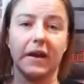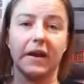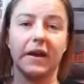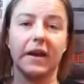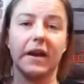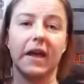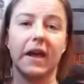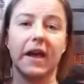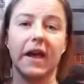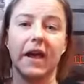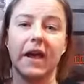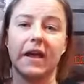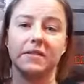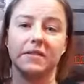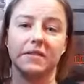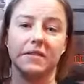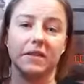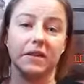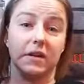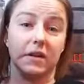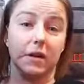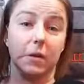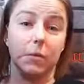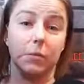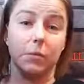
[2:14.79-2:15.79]
and it has
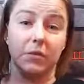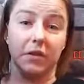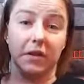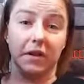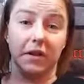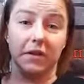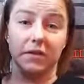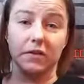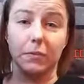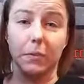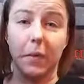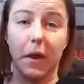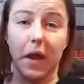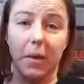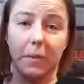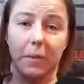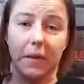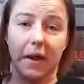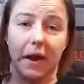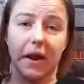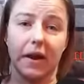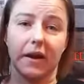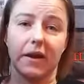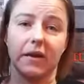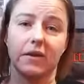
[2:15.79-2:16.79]
the complete spa
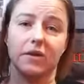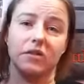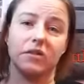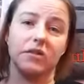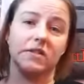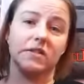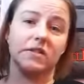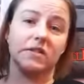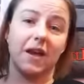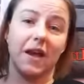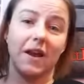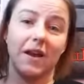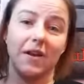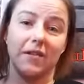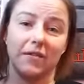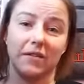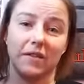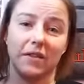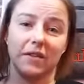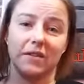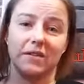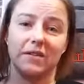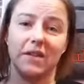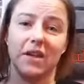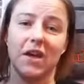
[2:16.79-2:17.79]
package inside of
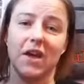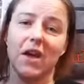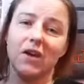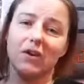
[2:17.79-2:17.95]
this.